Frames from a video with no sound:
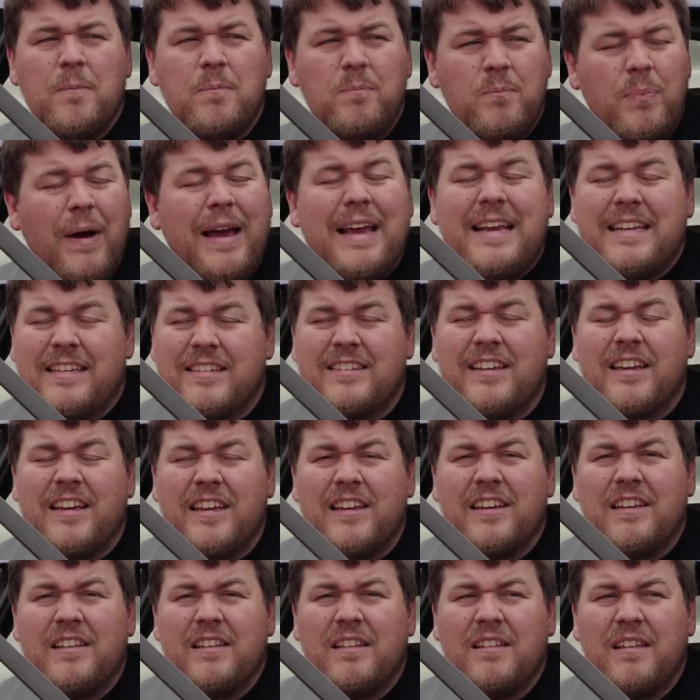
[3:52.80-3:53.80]

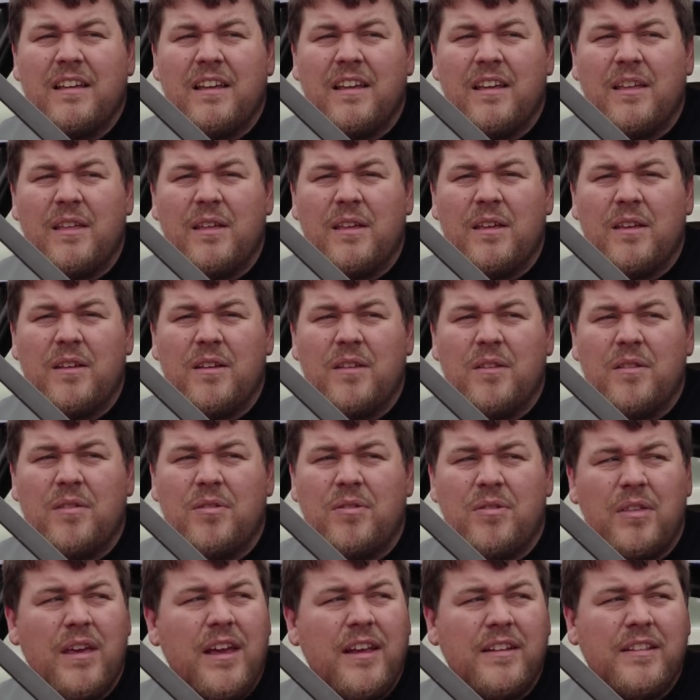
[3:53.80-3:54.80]
basic
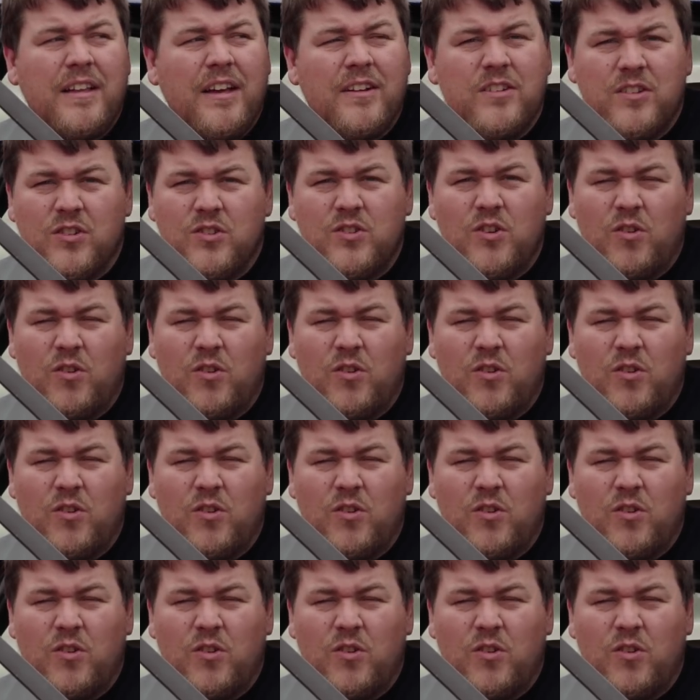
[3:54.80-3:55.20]
thing that does